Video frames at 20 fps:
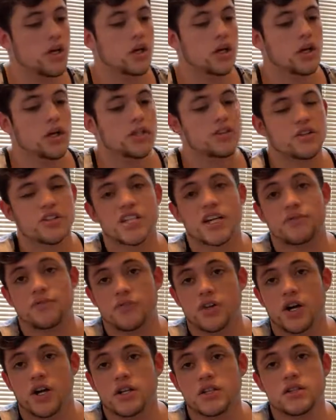It does have
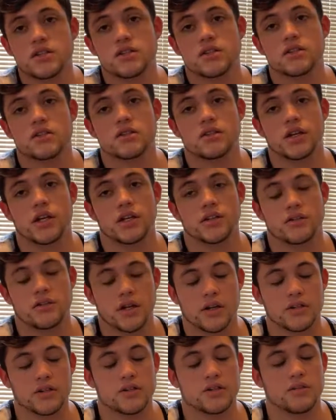flaws. It
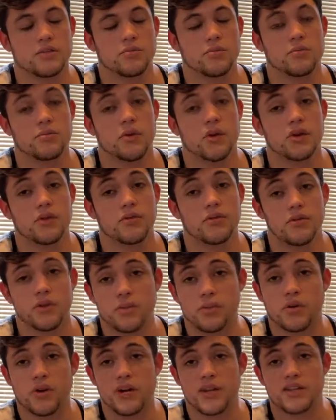does, but for the
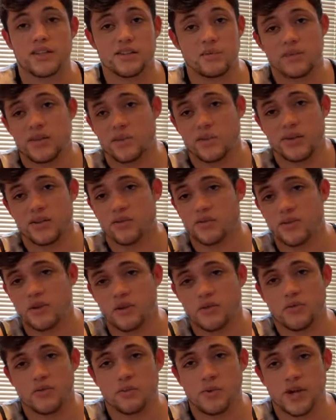price, I paid
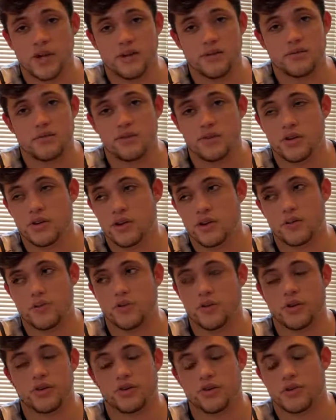$300 for mine. You can get them
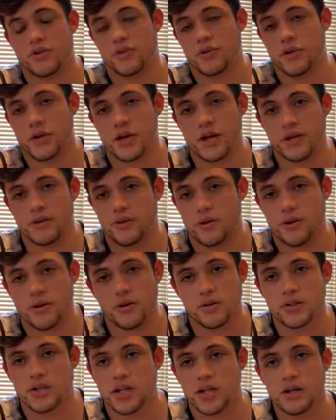for under $3,000
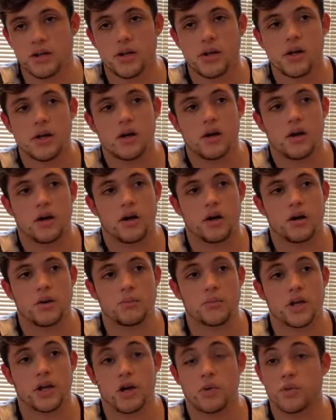all day.
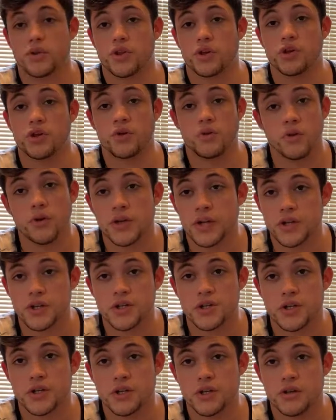They come with a good
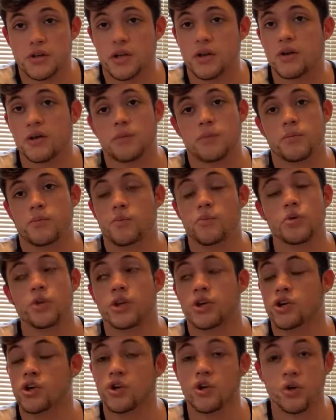engine. They come with a
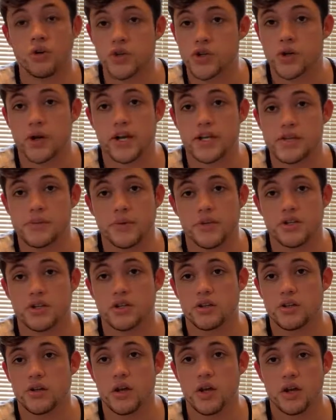good
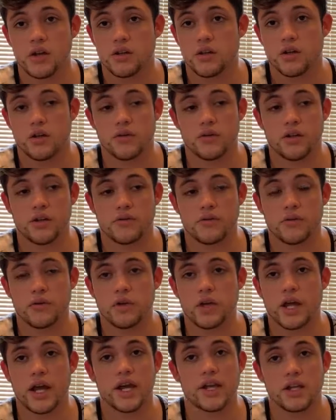transmission. If you
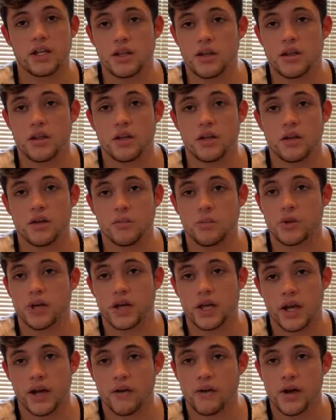get anything but a
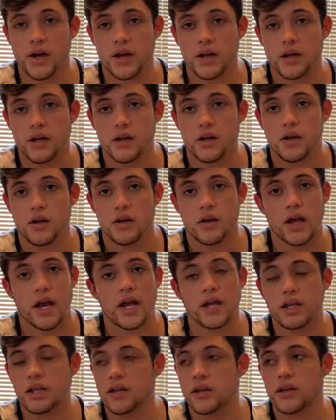get rag,
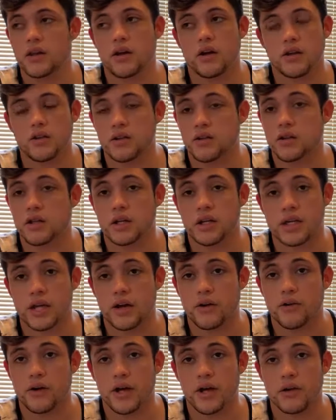anything other than a
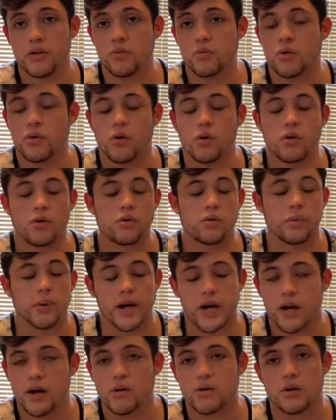get rag will hold
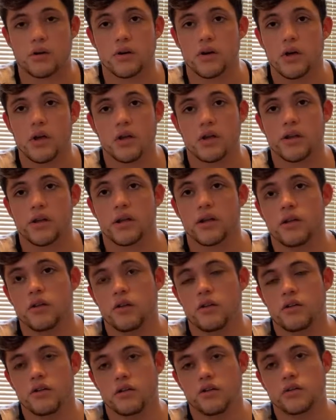power. Like,
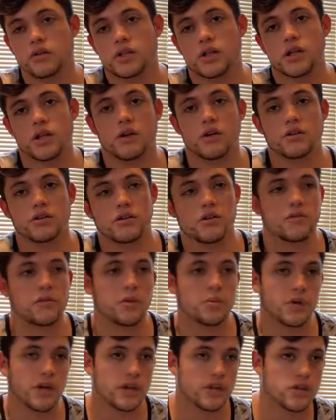there's a lot of cars you have to
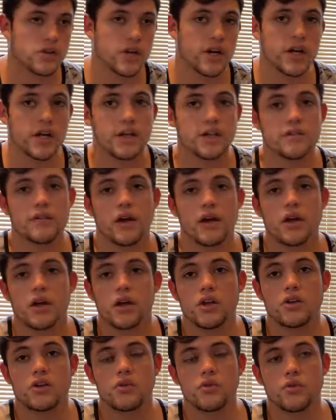upgrade the trans.
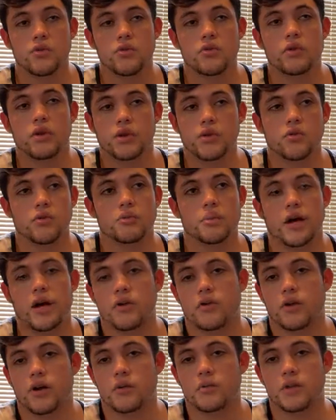You can hold
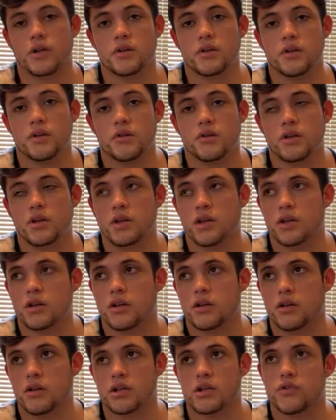power. You can get a
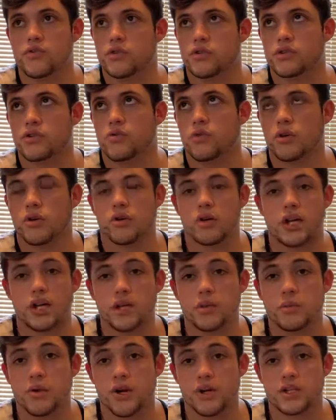clutch for
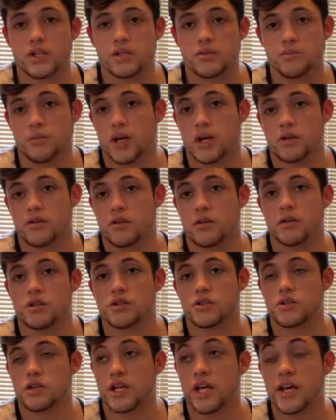$280. My
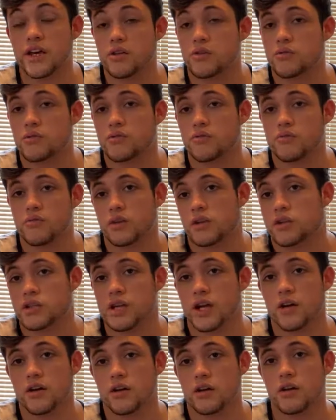clutch kit, the
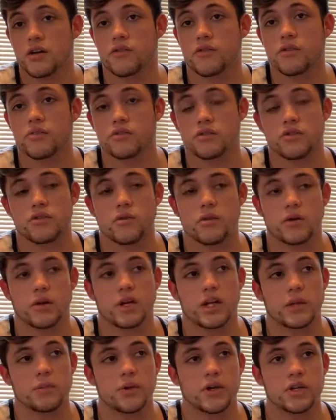entirety of it was
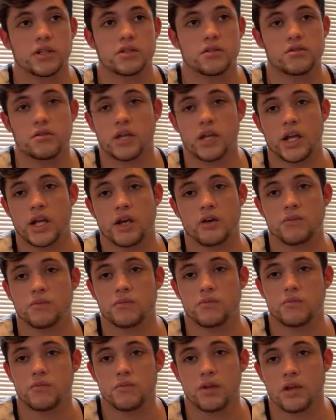$280. It held
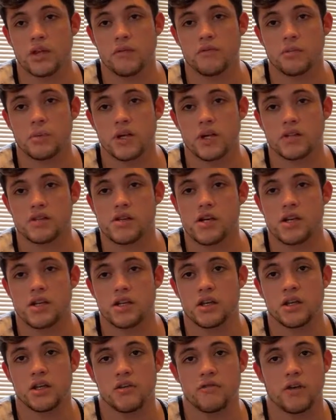11 psi,
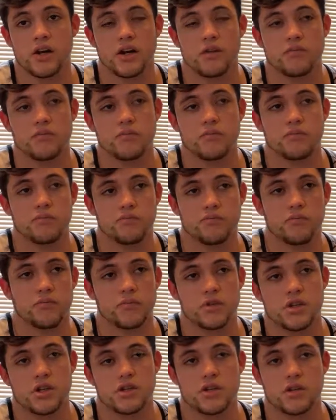ED5,
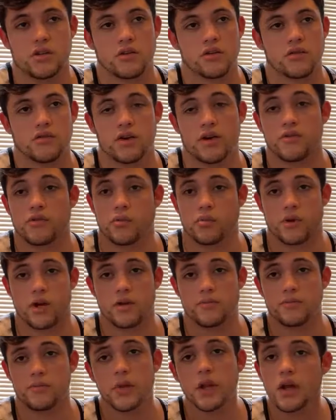GT35, no problem.